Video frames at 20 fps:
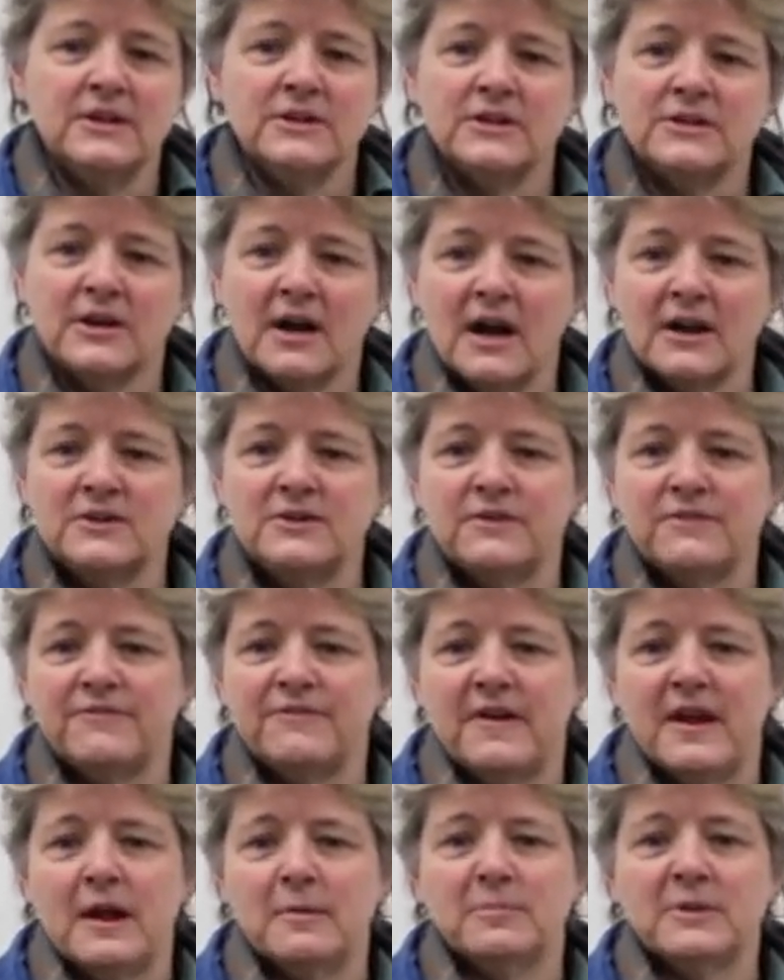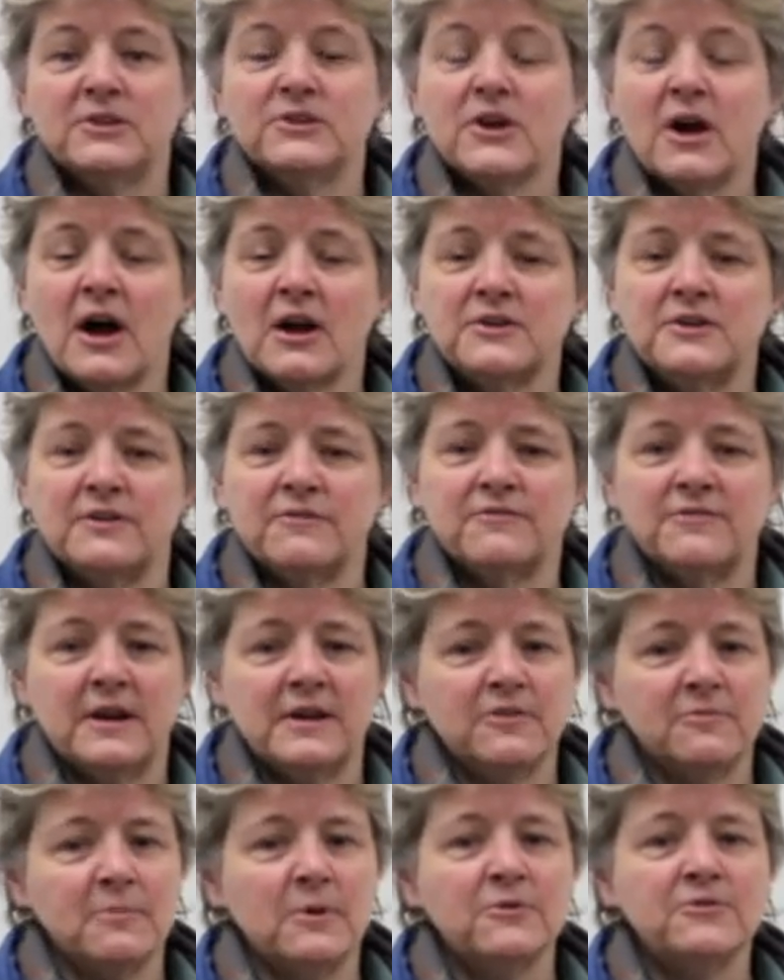to talk to your family, talk to your
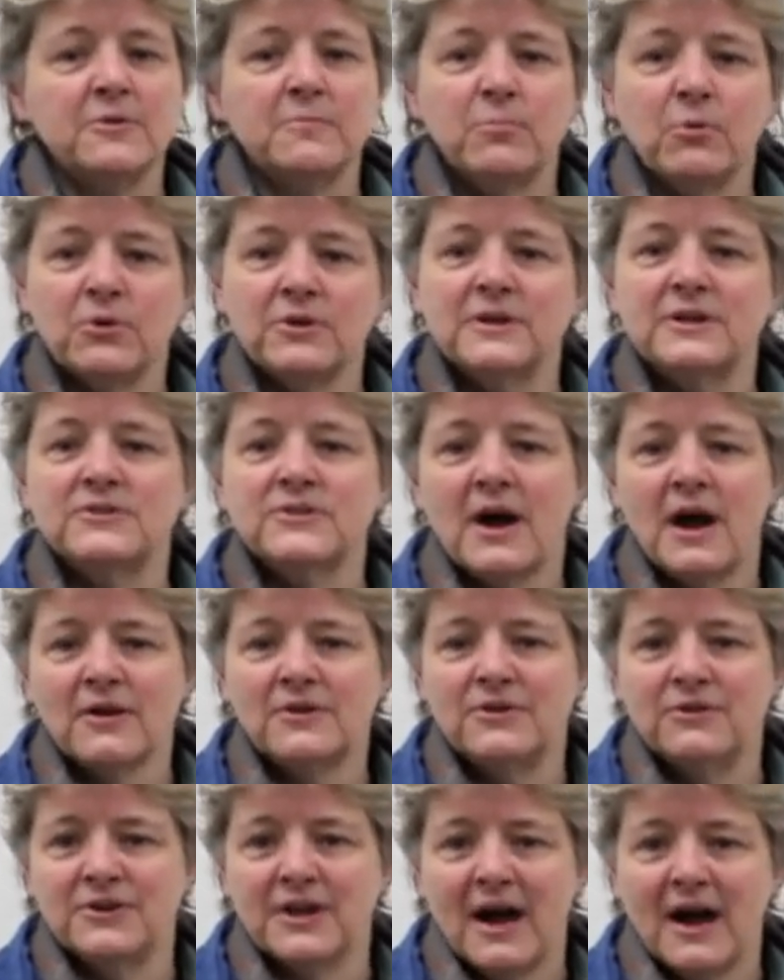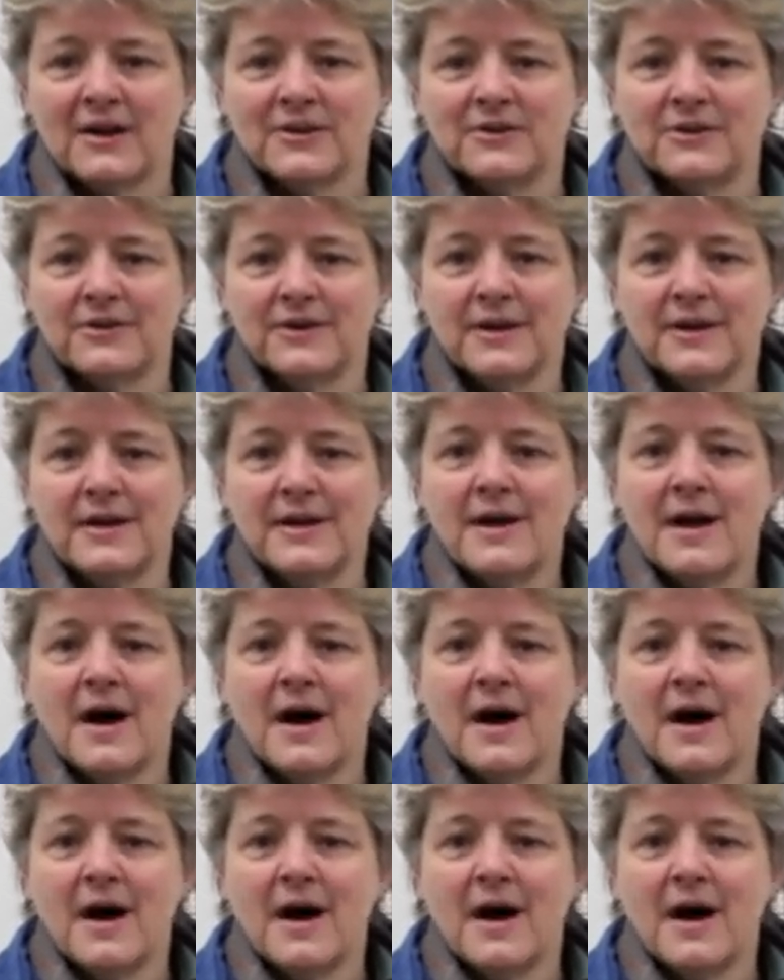friends, most importantly talk to your doctor,